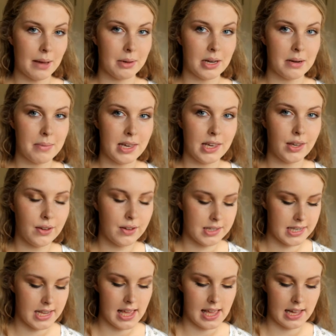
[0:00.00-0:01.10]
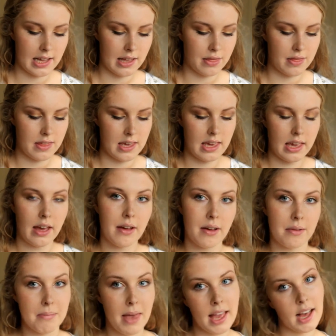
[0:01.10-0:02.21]
I'm going to be using the
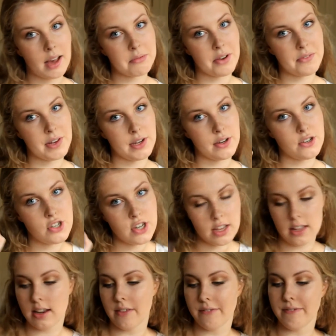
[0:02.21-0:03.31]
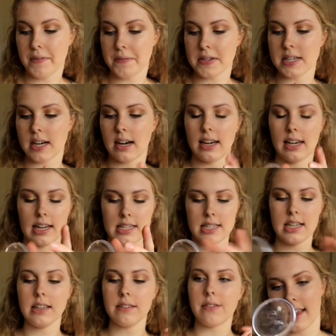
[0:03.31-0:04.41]
Makeup Revolution Vivid
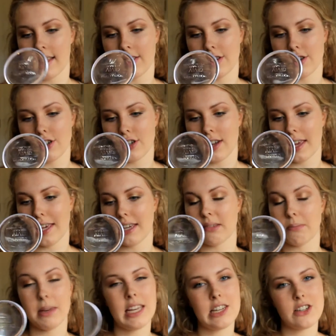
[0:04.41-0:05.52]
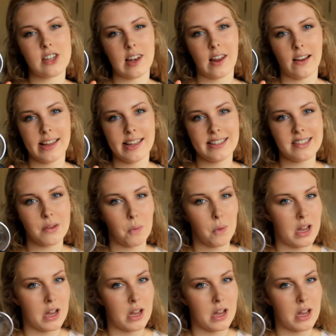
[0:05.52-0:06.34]
Highlighter in the shade Peach Lights,